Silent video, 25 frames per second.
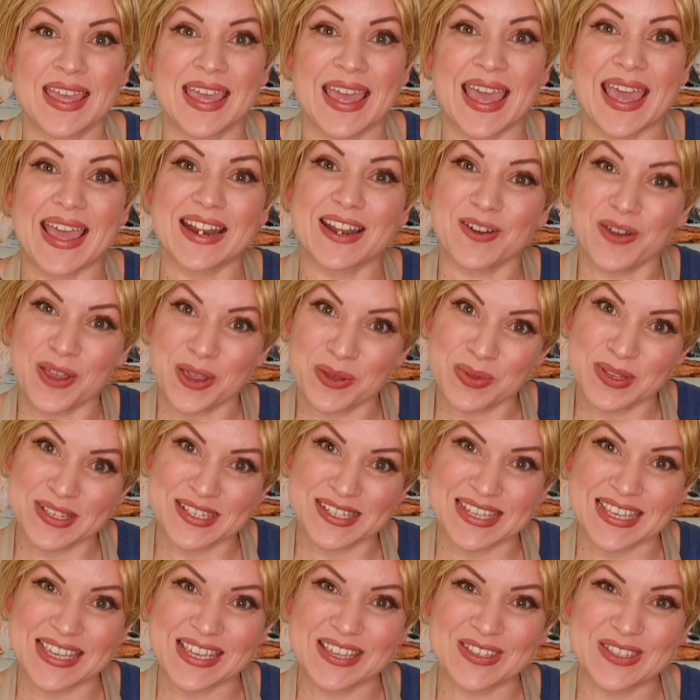and I will
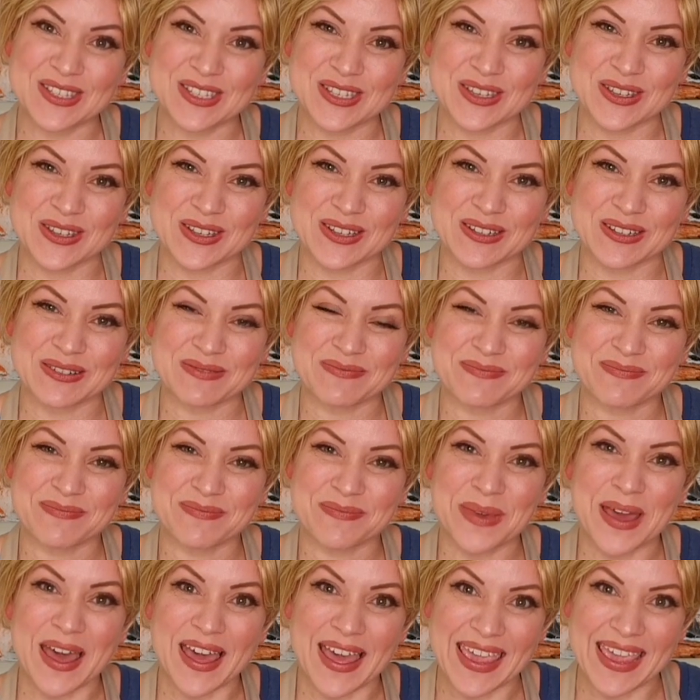see you soon.
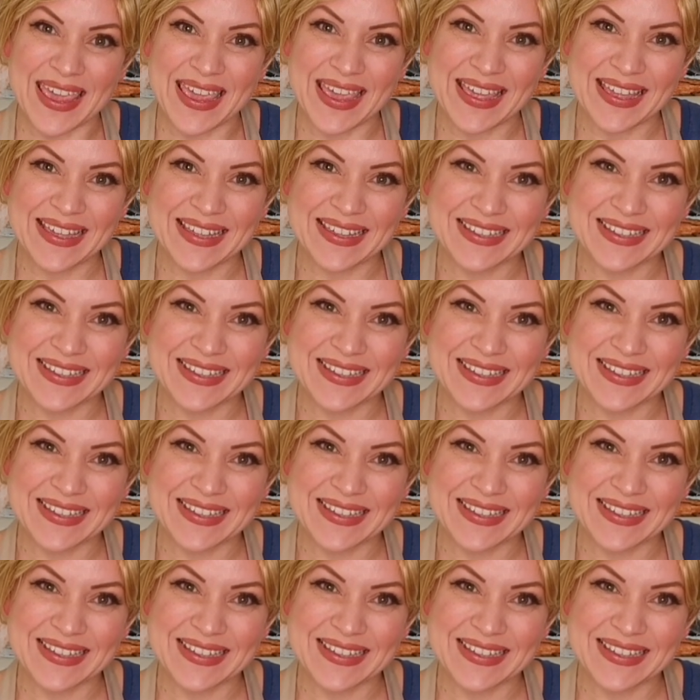Bye.